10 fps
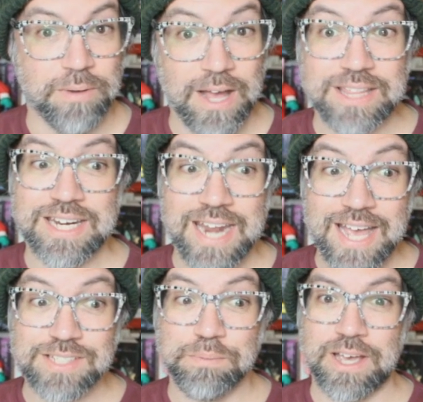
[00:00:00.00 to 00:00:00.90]
But the
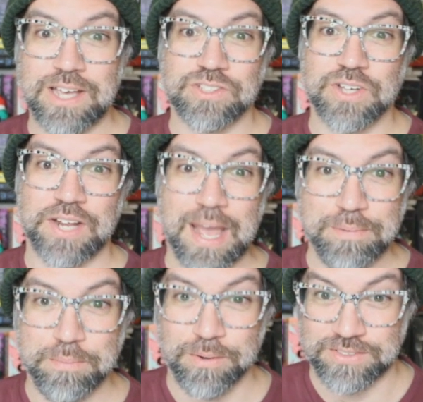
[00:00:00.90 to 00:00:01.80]
next page is called
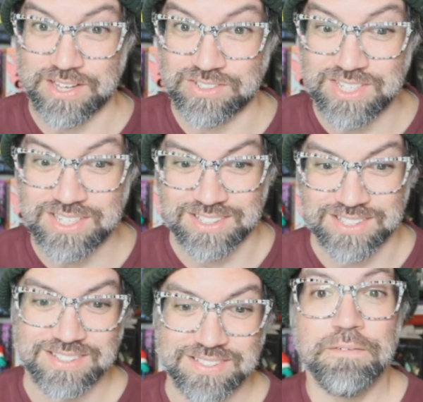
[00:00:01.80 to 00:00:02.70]
Happy Birthday,
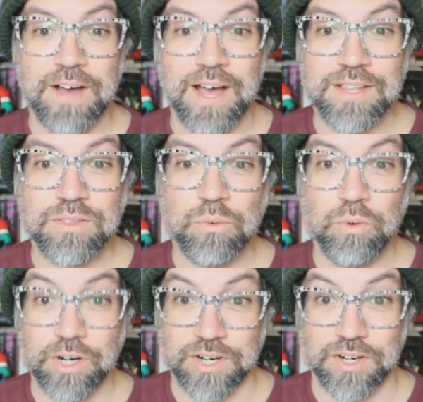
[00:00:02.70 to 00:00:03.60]
Jesus. Find the
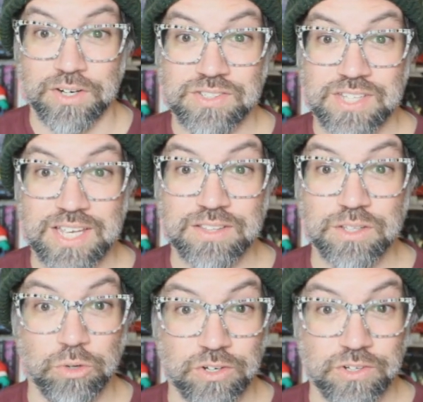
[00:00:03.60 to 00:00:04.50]
words in
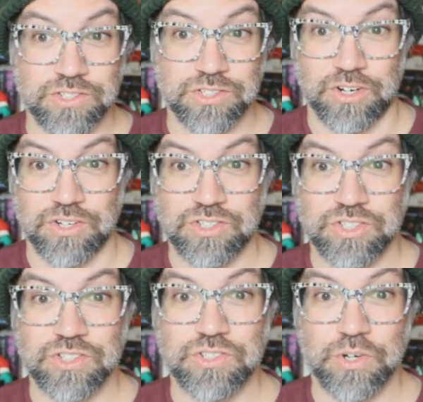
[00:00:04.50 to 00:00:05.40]
the word
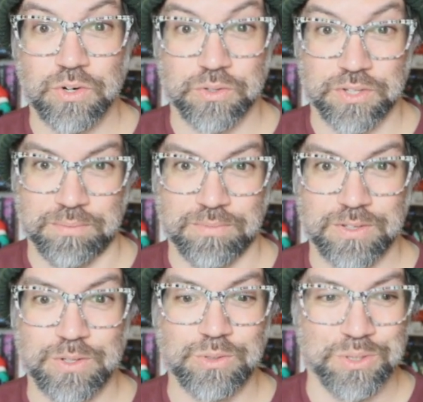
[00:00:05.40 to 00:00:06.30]
search. Circle them.
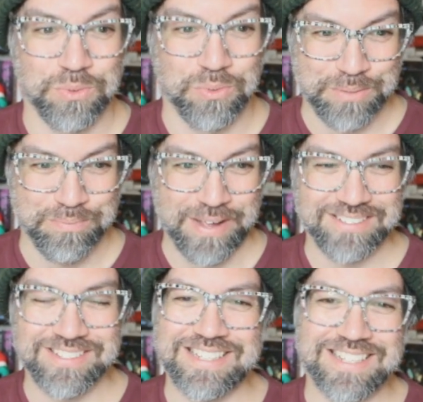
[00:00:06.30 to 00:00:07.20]
Use the word
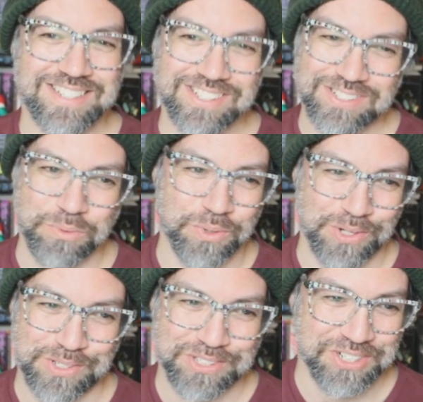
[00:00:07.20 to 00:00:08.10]
bank. So this is just a
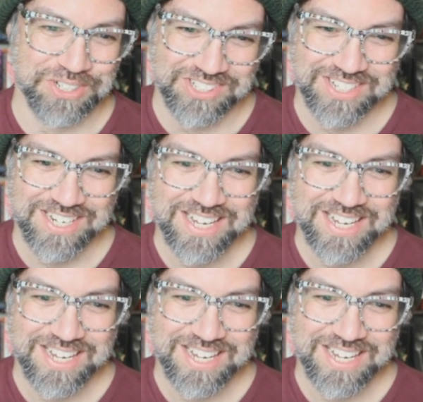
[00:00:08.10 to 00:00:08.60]
word search.